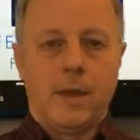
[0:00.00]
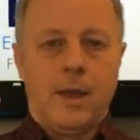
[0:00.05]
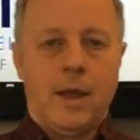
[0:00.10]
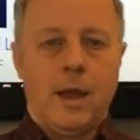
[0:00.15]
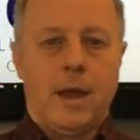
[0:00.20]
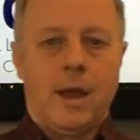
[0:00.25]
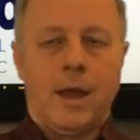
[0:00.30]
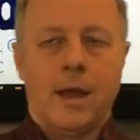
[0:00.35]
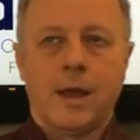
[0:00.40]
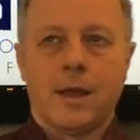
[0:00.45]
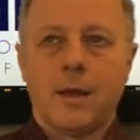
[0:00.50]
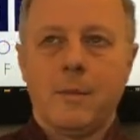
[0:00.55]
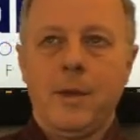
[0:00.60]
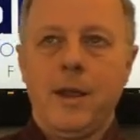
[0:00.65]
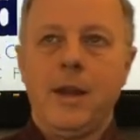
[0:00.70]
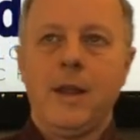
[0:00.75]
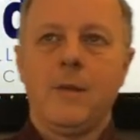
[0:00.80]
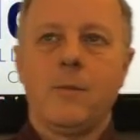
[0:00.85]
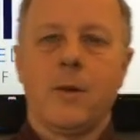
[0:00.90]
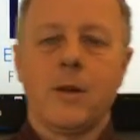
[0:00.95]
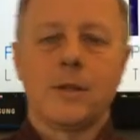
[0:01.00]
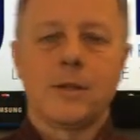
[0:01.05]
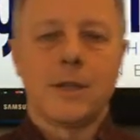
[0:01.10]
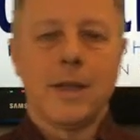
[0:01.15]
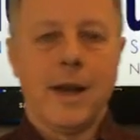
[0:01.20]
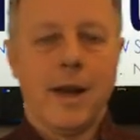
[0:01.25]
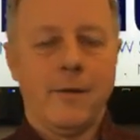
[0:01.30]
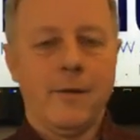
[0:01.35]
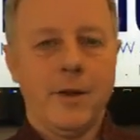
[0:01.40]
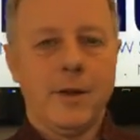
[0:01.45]
A comedian once said,
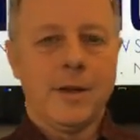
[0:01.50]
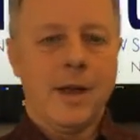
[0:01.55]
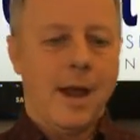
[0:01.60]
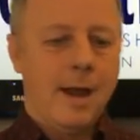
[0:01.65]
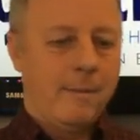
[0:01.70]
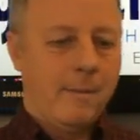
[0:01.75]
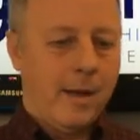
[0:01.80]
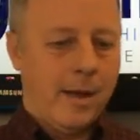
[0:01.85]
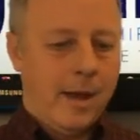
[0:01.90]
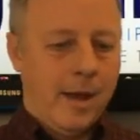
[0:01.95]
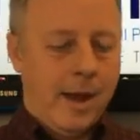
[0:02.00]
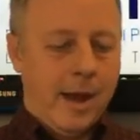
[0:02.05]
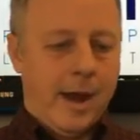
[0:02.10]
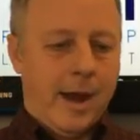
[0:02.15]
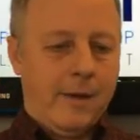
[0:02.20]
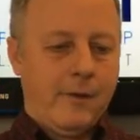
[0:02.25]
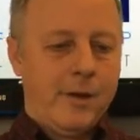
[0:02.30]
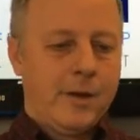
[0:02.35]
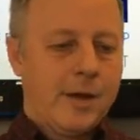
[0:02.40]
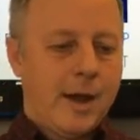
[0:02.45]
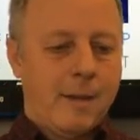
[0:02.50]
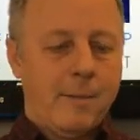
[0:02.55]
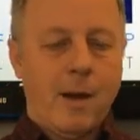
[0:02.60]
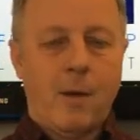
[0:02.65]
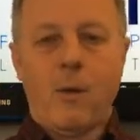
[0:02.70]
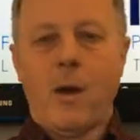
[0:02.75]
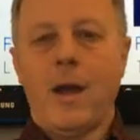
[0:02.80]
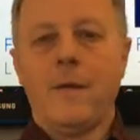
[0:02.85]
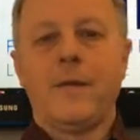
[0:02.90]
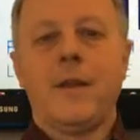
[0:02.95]
every time my
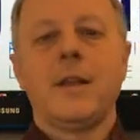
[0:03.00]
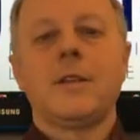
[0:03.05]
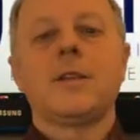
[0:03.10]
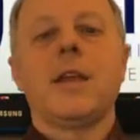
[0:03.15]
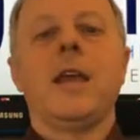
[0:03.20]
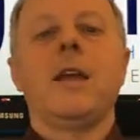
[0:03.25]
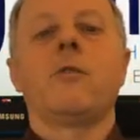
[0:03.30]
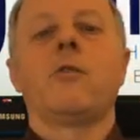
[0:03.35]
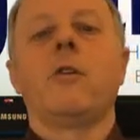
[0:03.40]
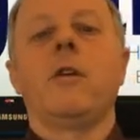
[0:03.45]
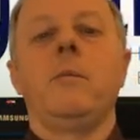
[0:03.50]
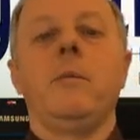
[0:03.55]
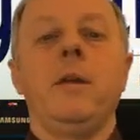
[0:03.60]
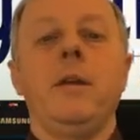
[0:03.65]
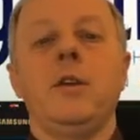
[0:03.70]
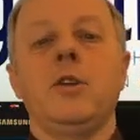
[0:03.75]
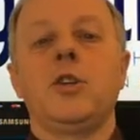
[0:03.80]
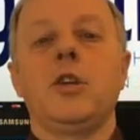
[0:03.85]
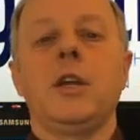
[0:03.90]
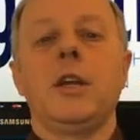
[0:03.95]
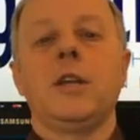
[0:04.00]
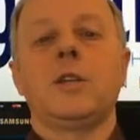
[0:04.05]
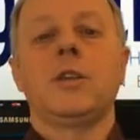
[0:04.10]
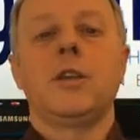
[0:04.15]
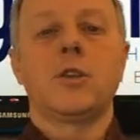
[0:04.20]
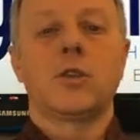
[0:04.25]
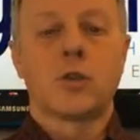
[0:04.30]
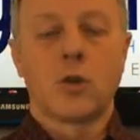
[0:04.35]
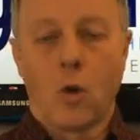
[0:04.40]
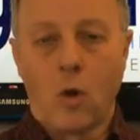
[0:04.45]
wife gets angry at me, she gets
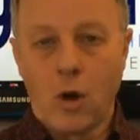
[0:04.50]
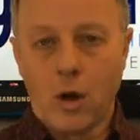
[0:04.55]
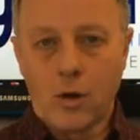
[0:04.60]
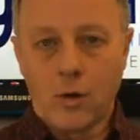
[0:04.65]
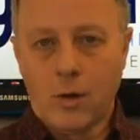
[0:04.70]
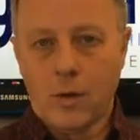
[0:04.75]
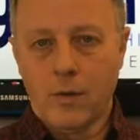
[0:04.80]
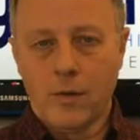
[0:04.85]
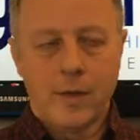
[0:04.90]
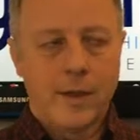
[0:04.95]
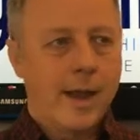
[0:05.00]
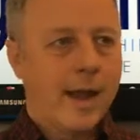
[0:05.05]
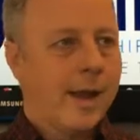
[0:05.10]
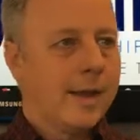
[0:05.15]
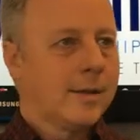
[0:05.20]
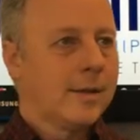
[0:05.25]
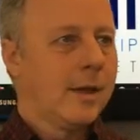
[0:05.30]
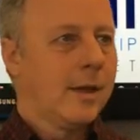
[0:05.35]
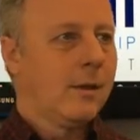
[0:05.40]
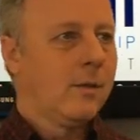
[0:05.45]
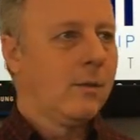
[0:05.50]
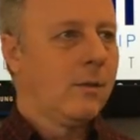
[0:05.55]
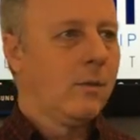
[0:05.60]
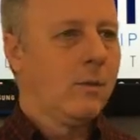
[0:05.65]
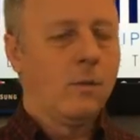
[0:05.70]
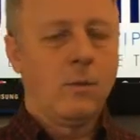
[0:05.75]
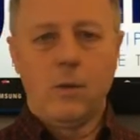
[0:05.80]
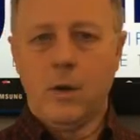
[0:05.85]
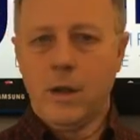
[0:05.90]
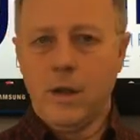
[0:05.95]
historical. The guy said,
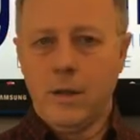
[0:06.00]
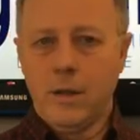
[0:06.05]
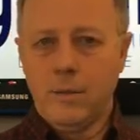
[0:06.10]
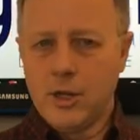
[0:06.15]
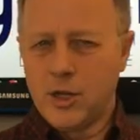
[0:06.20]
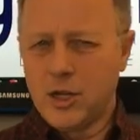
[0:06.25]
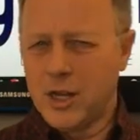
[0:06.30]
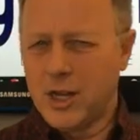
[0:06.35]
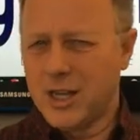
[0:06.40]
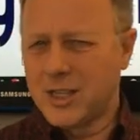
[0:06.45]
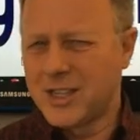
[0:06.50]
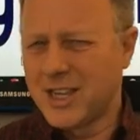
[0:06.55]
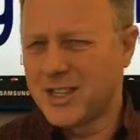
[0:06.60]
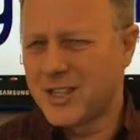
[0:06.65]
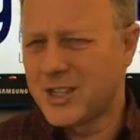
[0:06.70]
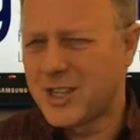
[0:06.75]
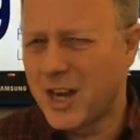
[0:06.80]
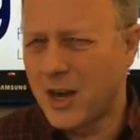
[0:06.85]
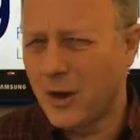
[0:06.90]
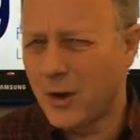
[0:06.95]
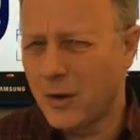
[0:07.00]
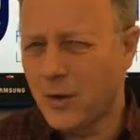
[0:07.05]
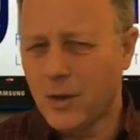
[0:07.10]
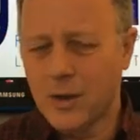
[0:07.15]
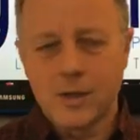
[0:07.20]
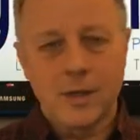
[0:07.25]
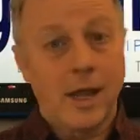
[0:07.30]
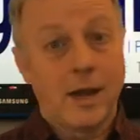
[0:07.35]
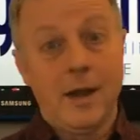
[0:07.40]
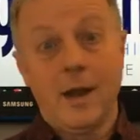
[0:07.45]
what do you mean? She gets hysterical? He's
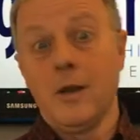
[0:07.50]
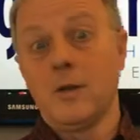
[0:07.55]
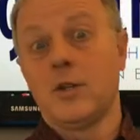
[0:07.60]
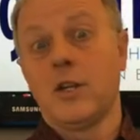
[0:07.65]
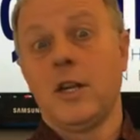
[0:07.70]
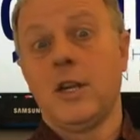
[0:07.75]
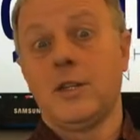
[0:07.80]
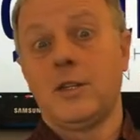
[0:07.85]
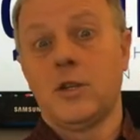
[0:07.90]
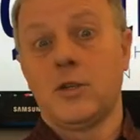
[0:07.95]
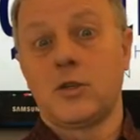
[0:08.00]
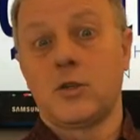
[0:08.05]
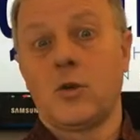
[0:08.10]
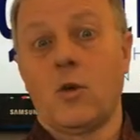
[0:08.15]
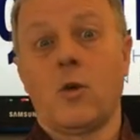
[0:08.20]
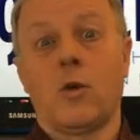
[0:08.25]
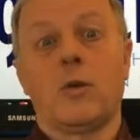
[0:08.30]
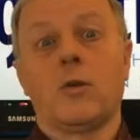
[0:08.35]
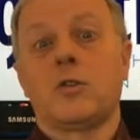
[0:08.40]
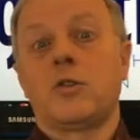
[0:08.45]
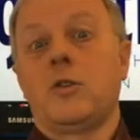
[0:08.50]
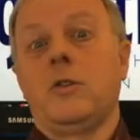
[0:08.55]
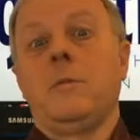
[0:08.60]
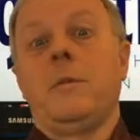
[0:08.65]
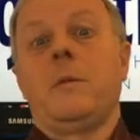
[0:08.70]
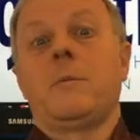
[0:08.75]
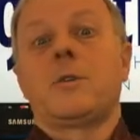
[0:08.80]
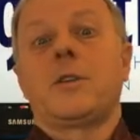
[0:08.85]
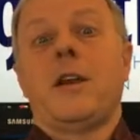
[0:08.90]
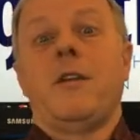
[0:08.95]
like, no, she gets historical. She
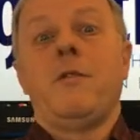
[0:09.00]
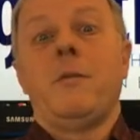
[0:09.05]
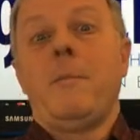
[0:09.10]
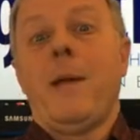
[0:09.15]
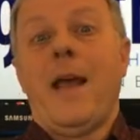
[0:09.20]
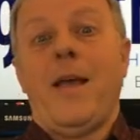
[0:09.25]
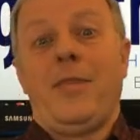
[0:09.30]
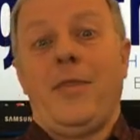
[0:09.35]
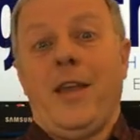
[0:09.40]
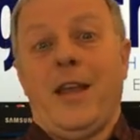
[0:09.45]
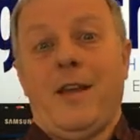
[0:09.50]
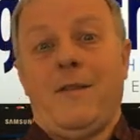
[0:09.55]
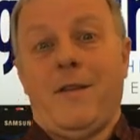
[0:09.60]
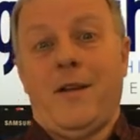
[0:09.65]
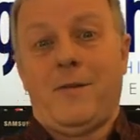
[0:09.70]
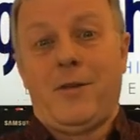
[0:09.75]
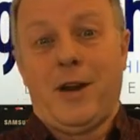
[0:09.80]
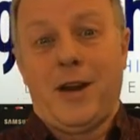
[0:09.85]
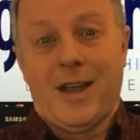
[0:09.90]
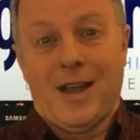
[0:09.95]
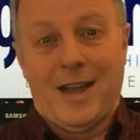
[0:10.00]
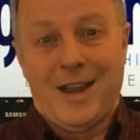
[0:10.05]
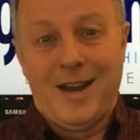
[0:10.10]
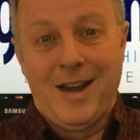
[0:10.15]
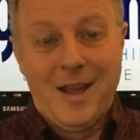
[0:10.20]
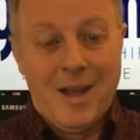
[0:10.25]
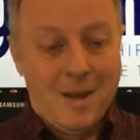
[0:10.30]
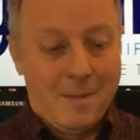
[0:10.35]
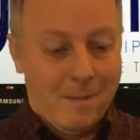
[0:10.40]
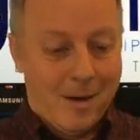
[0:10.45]
remembers every bad thing I've ever done
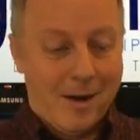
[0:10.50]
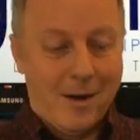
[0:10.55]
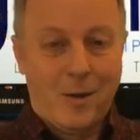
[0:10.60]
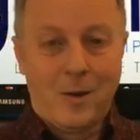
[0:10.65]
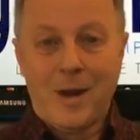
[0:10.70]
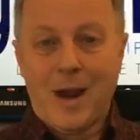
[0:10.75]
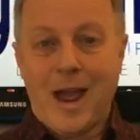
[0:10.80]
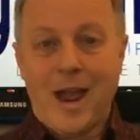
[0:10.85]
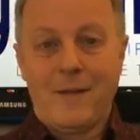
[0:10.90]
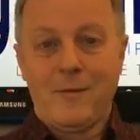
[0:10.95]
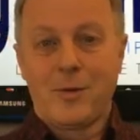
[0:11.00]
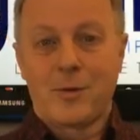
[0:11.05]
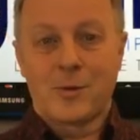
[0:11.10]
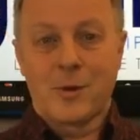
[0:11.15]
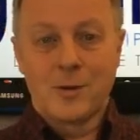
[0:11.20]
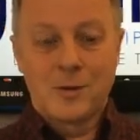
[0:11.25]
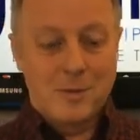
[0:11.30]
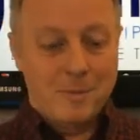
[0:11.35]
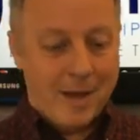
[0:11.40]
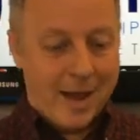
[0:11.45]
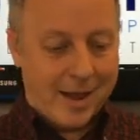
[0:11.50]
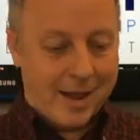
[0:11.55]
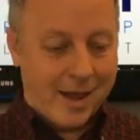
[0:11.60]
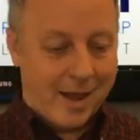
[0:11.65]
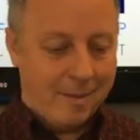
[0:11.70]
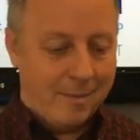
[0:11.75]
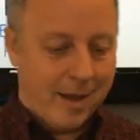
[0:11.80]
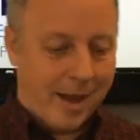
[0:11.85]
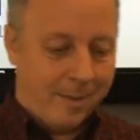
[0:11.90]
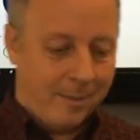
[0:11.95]
my whole life and throws it back
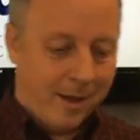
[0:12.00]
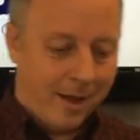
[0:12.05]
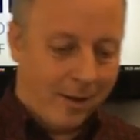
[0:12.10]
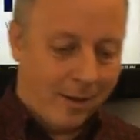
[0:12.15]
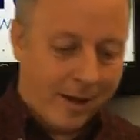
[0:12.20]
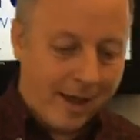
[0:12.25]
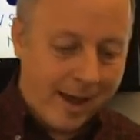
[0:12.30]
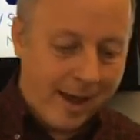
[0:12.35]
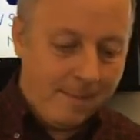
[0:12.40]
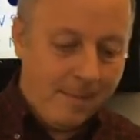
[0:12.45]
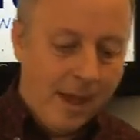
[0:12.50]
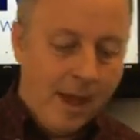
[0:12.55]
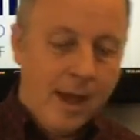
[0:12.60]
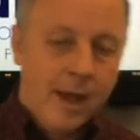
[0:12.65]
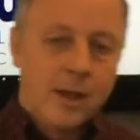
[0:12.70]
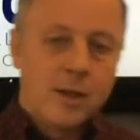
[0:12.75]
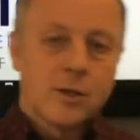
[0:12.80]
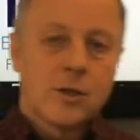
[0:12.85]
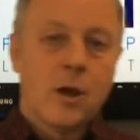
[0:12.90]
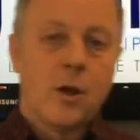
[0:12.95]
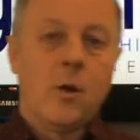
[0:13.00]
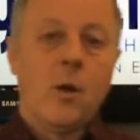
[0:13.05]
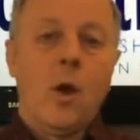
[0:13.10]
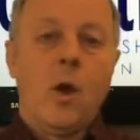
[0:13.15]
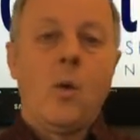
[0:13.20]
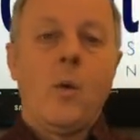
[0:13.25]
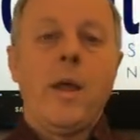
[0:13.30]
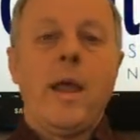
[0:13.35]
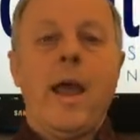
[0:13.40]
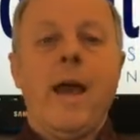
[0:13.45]
up at me, okay? So
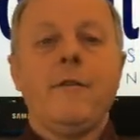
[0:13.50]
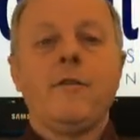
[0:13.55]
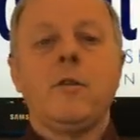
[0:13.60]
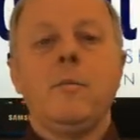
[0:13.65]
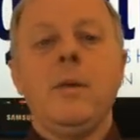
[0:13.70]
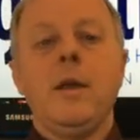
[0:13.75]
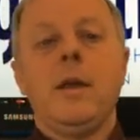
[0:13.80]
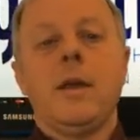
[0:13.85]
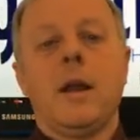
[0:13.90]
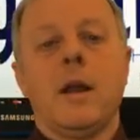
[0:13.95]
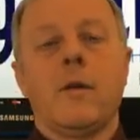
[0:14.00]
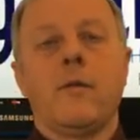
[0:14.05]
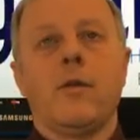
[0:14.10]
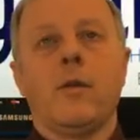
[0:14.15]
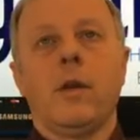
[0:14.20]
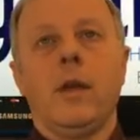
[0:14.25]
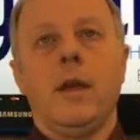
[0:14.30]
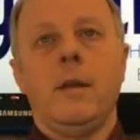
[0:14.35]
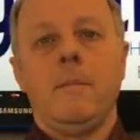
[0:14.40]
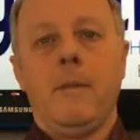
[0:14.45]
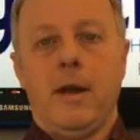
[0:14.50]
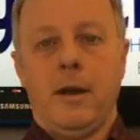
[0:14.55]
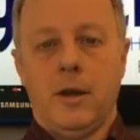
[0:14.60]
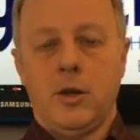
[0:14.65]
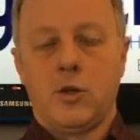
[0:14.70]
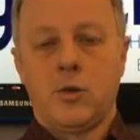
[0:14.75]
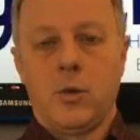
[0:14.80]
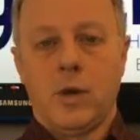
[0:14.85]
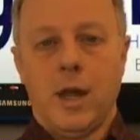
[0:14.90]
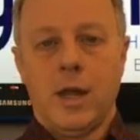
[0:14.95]
we have to be careful in
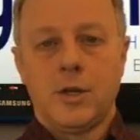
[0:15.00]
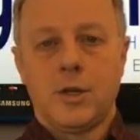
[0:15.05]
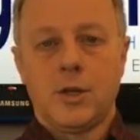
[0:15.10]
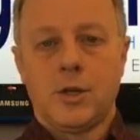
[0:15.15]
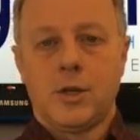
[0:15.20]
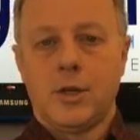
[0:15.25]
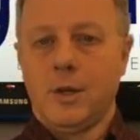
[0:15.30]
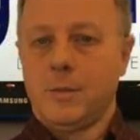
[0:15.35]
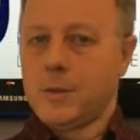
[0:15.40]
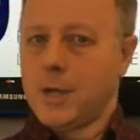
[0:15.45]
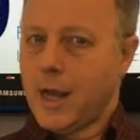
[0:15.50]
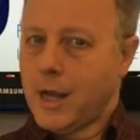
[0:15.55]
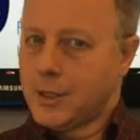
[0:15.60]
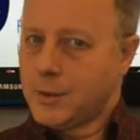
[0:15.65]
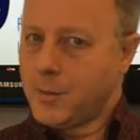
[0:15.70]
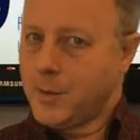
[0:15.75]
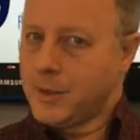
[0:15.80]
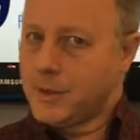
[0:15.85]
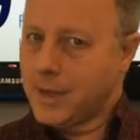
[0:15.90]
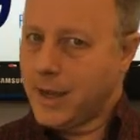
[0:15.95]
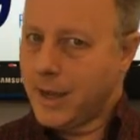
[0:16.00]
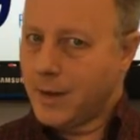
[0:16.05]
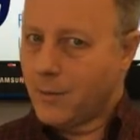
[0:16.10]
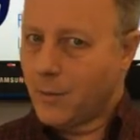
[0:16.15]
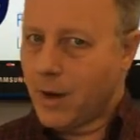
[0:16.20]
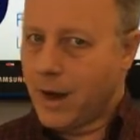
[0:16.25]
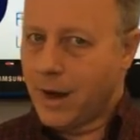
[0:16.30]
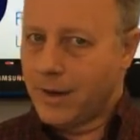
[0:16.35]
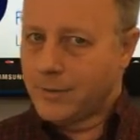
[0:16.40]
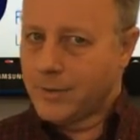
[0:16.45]
marriage relationships, husbands and
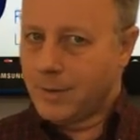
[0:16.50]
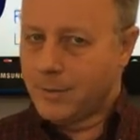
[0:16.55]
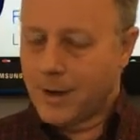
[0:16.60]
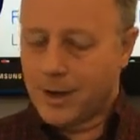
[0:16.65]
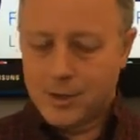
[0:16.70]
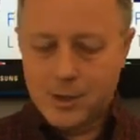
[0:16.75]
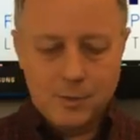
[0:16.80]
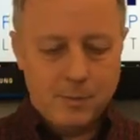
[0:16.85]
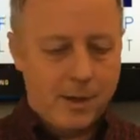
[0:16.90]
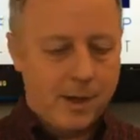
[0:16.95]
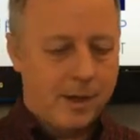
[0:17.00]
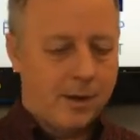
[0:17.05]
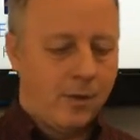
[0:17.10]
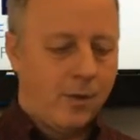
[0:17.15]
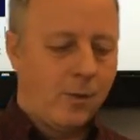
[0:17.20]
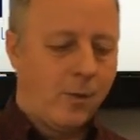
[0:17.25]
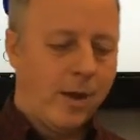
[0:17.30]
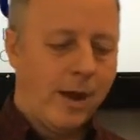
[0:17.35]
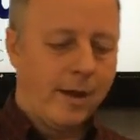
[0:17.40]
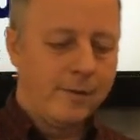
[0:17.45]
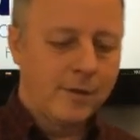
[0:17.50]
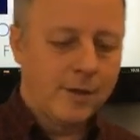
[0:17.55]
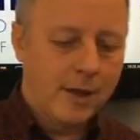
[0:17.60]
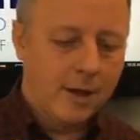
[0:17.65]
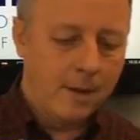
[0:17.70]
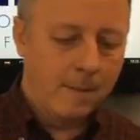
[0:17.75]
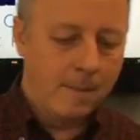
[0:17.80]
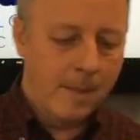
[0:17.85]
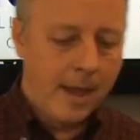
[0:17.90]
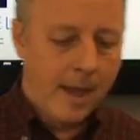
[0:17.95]
wives. I'm not just picking on the wives
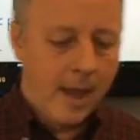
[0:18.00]
here.